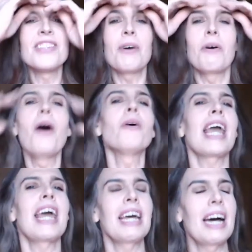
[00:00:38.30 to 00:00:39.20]
so,
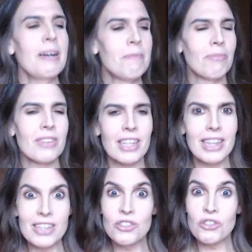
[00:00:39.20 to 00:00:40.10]
okay, um,
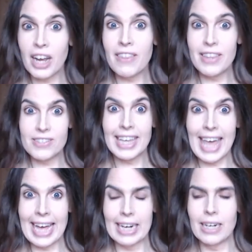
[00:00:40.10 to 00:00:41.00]
let's try this
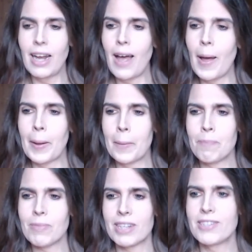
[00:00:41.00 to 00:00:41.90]
again.
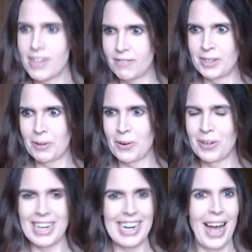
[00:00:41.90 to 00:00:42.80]
Um, it's definitely
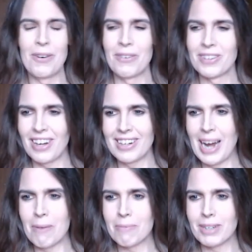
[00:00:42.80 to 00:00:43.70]
recording now. God,
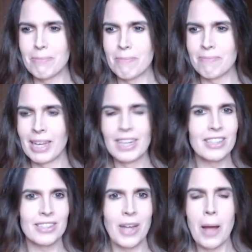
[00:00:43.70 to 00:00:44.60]
now I'm gonna be
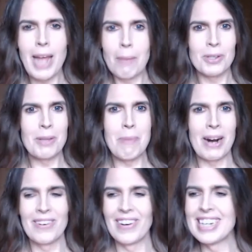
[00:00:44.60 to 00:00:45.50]
absolutely
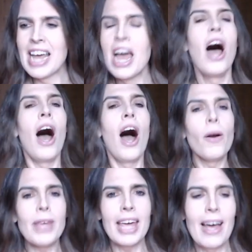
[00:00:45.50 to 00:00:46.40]
paranoid.
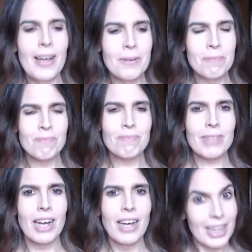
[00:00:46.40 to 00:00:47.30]
Okay, um,
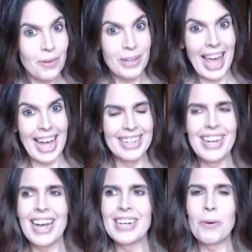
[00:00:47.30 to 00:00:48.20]
hello
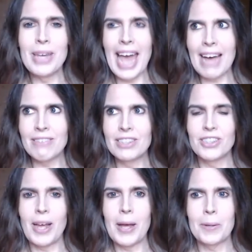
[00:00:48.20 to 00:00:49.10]
again. I know we
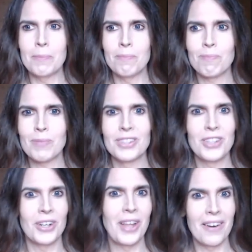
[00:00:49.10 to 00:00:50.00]
haven't um,
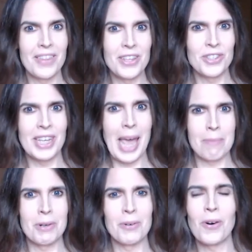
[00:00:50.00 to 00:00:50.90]
done a lot of these to
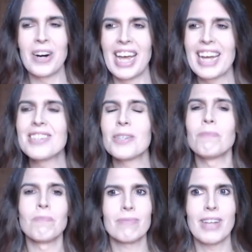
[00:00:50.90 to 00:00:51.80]
camera recordings.
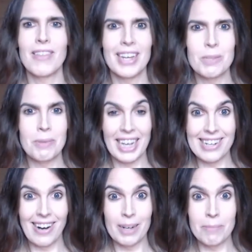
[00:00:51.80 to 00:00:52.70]
I think it's been like
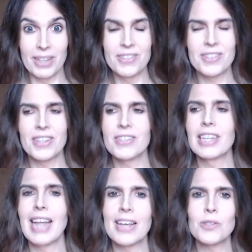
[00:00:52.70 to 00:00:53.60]
nine months since
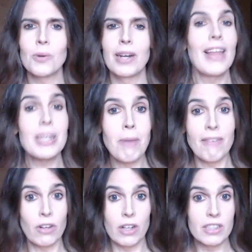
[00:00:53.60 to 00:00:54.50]
the last one, and that's my
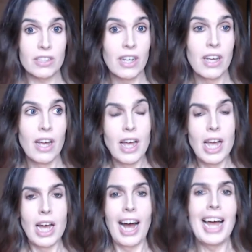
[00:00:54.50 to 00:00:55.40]
fault.
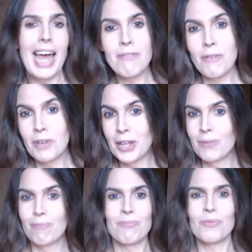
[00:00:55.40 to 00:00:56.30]
I have every
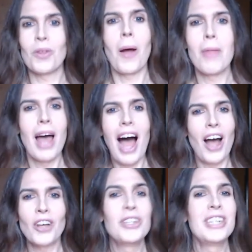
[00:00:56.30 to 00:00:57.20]

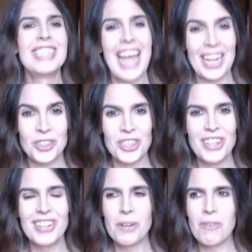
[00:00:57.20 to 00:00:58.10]
good
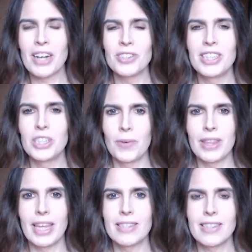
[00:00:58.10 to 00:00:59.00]
intention of actually doing
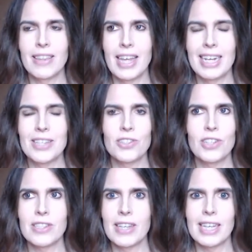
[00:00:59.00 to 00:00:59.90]
these, and then it's
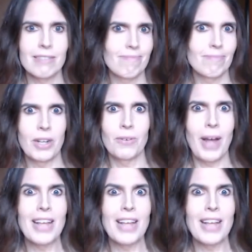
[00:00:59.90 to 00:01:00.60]
just like you know,